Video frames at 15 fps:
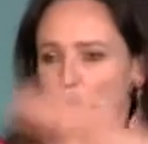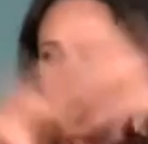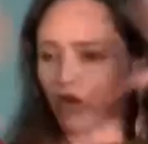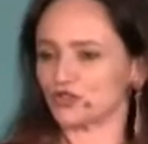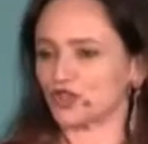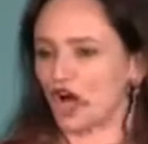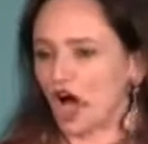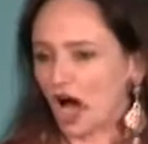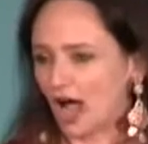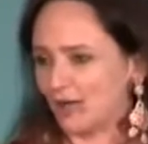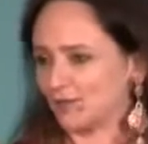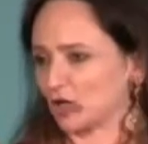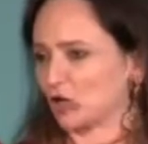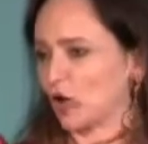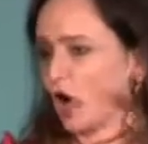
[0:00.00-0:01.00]
all
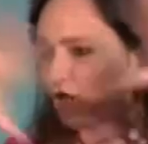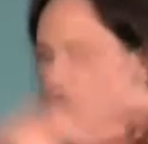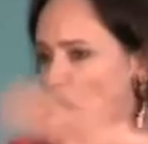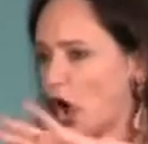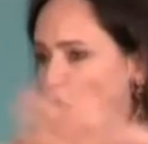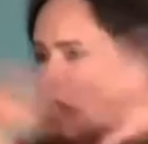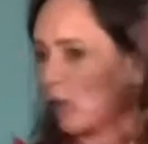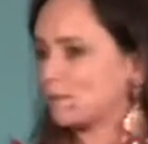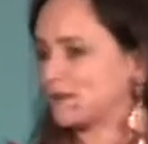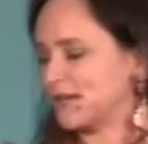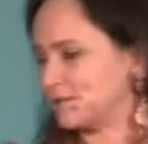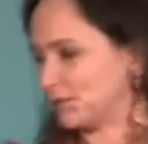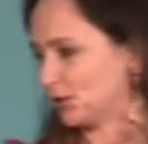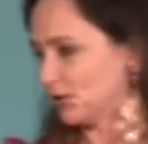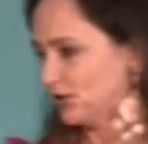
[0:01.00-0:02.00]
time, across all
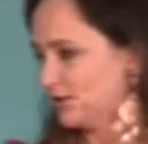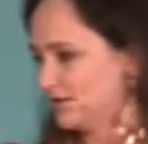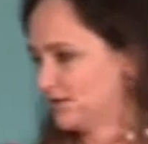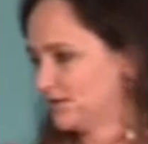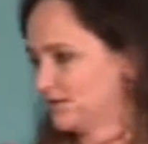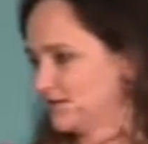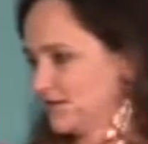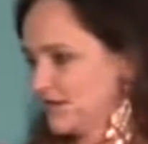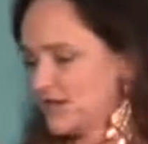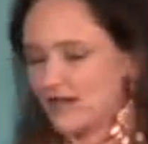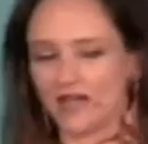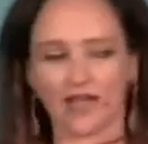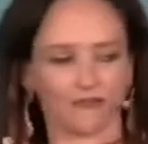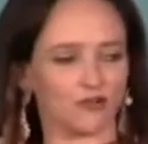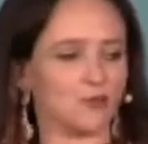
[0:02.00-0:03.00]
people,
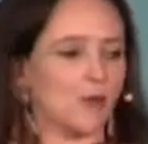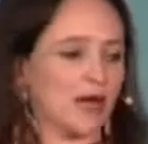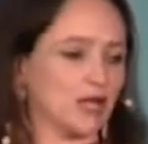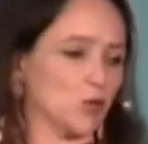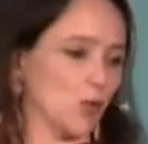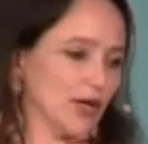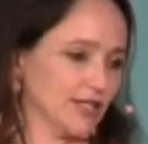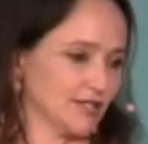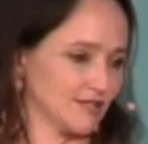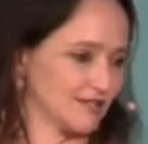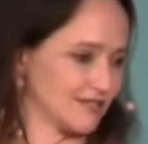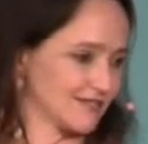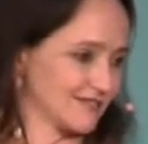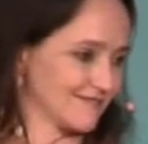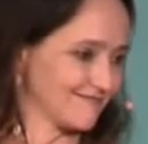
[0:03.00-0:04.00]
everybody
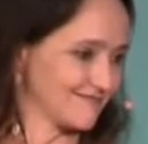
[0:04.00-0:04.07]
wins.